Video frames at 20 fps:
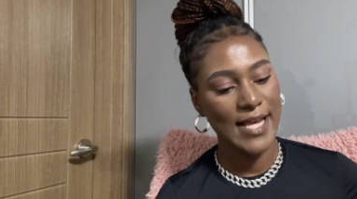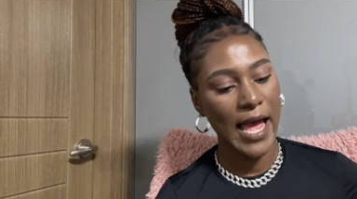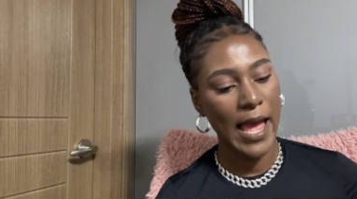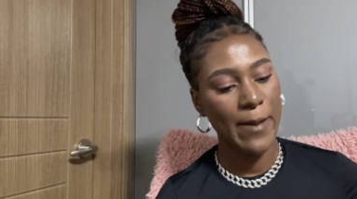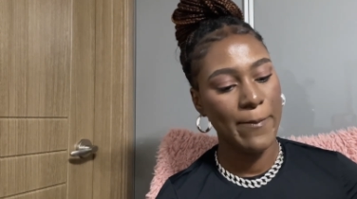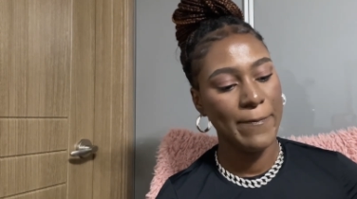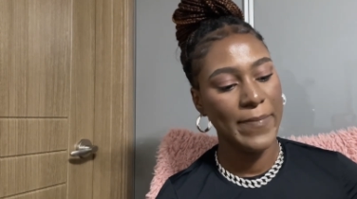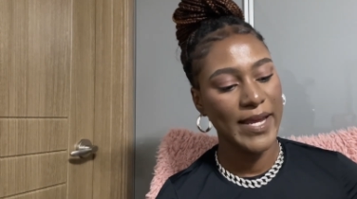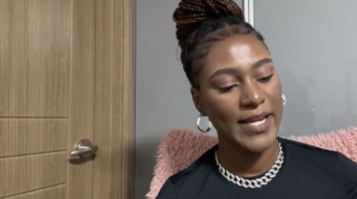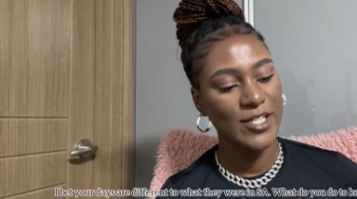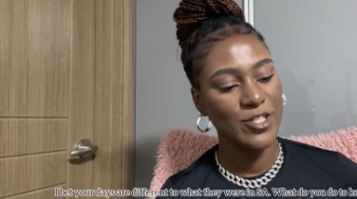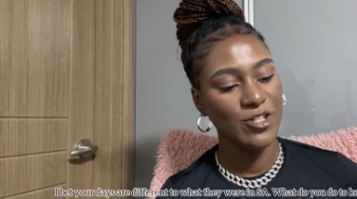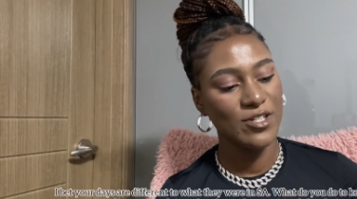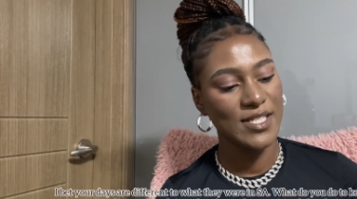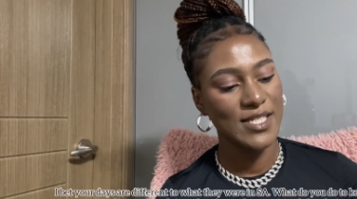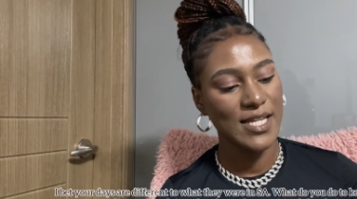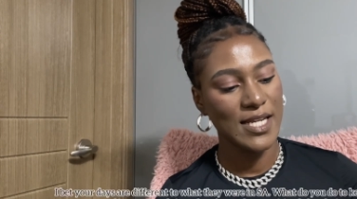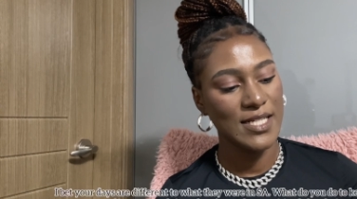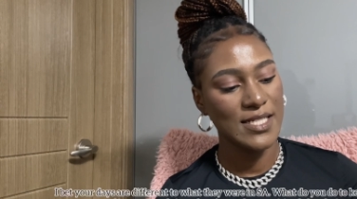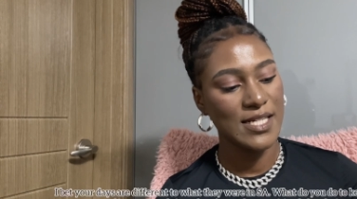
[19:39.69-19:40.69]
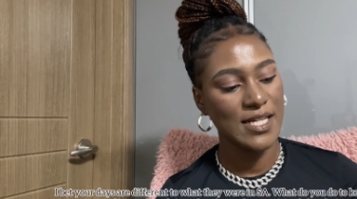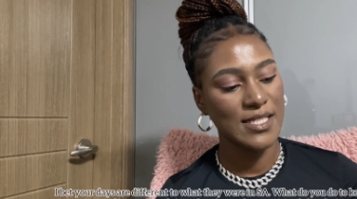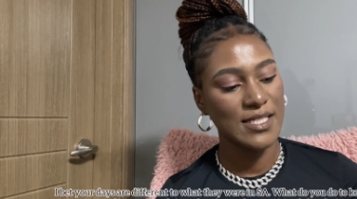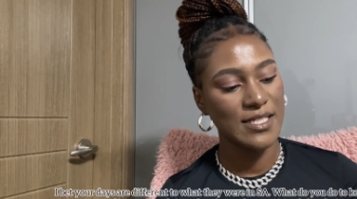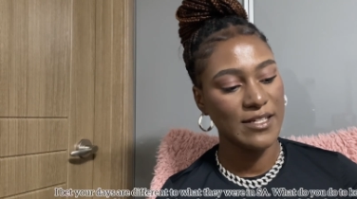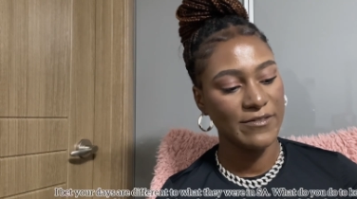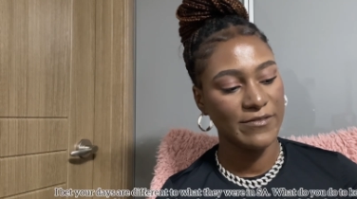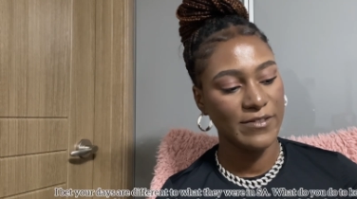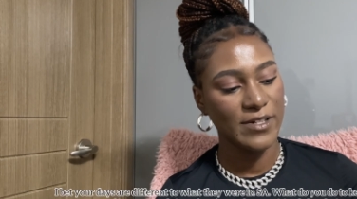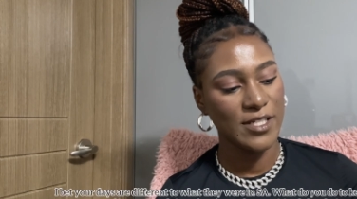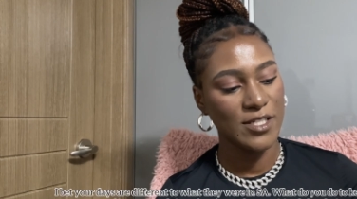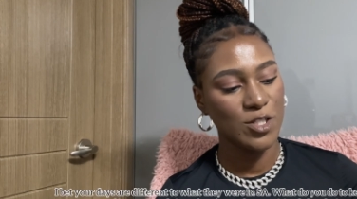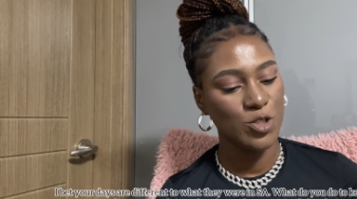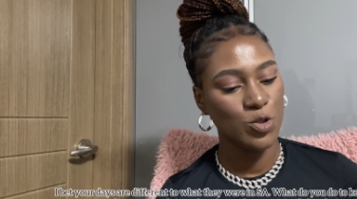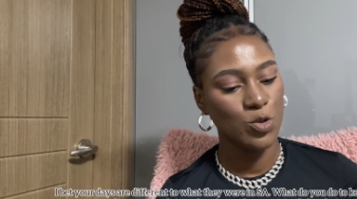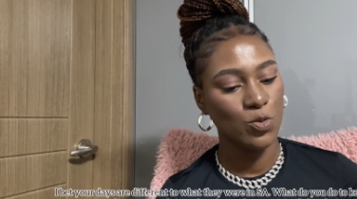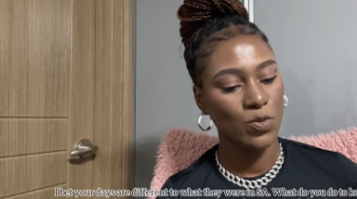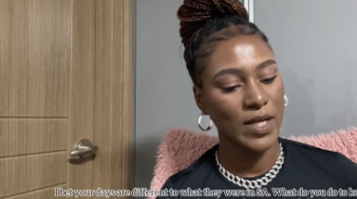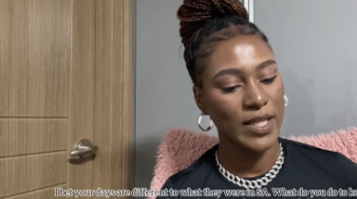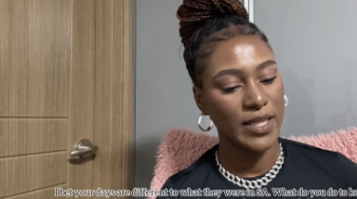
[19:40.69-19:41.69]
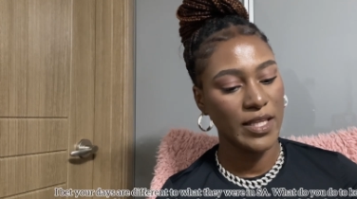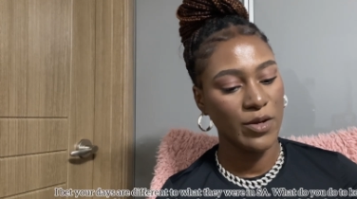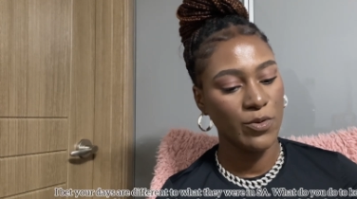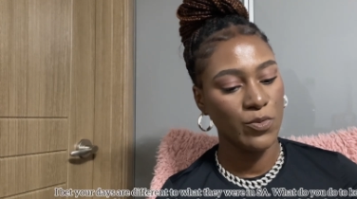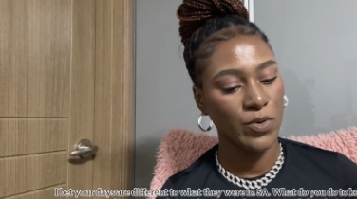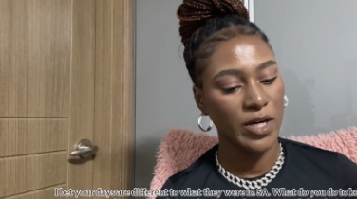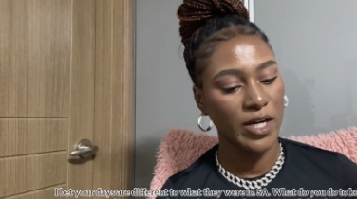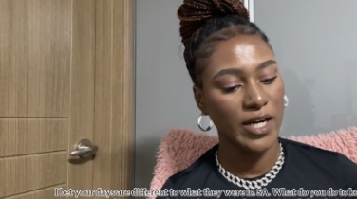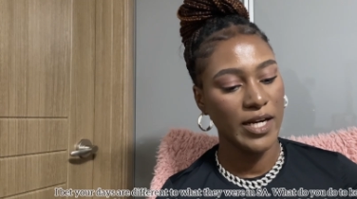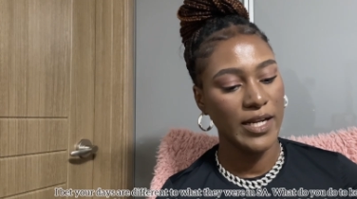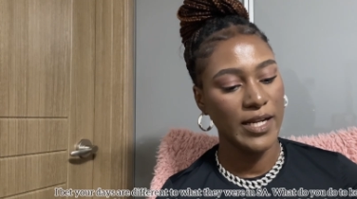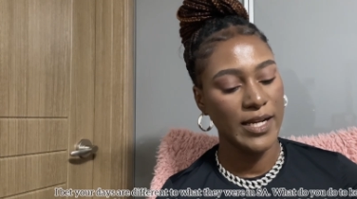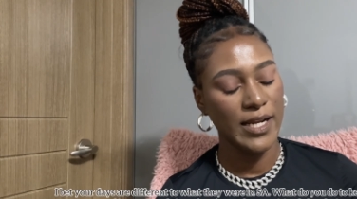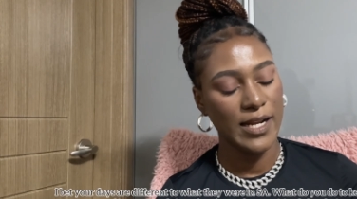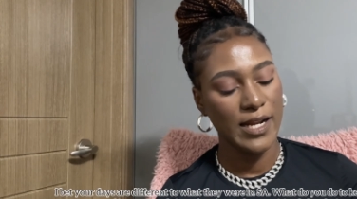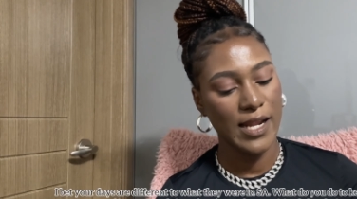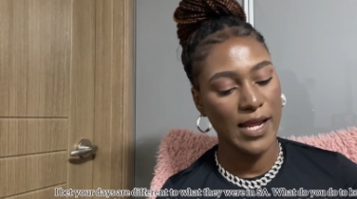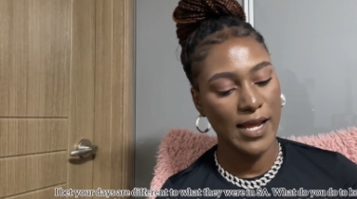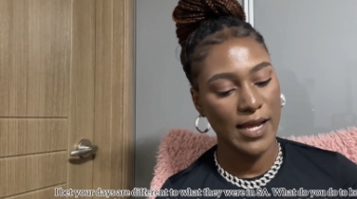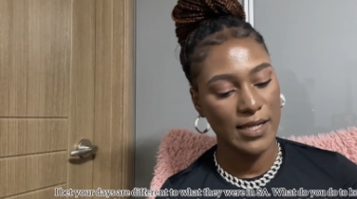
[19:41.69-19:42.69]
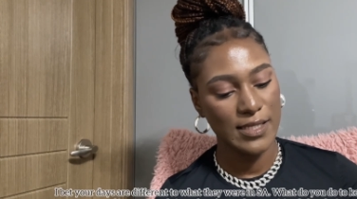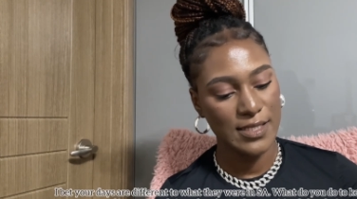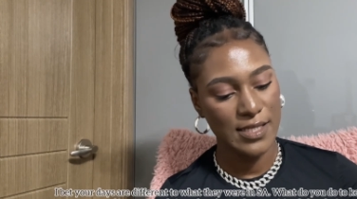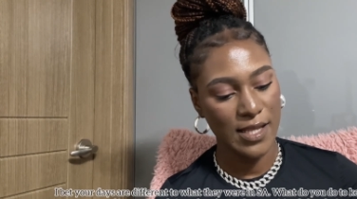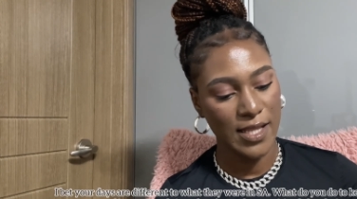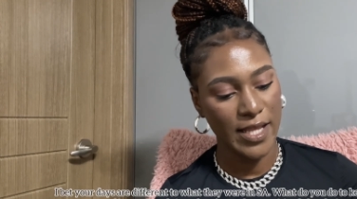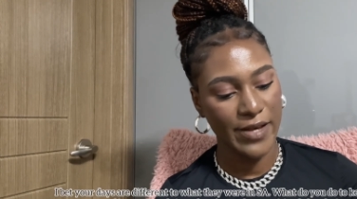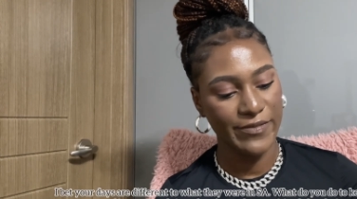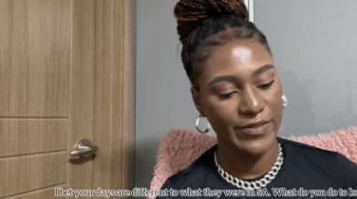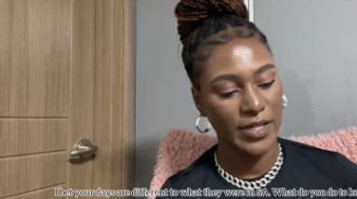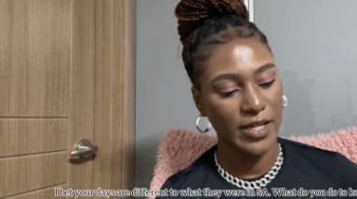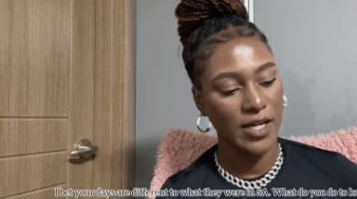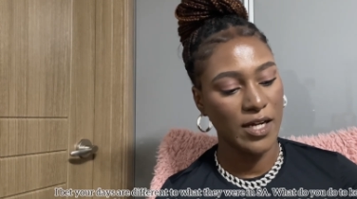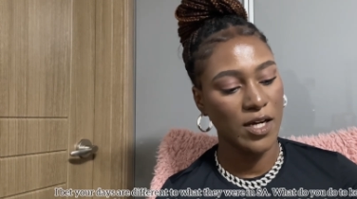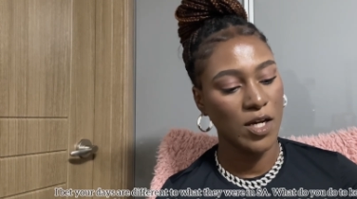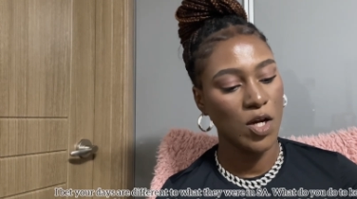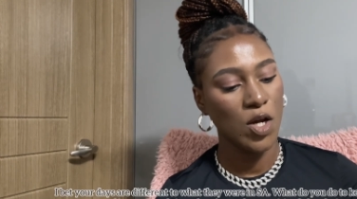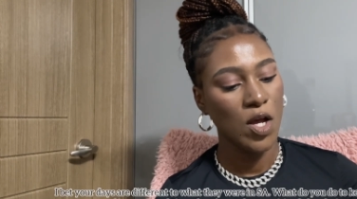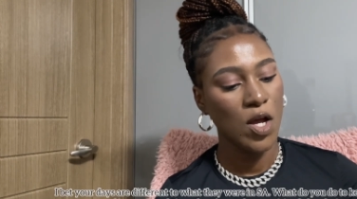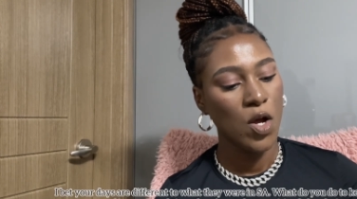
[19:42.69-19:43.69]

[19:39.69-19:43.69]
I bet your days are different to what they were in South Africa.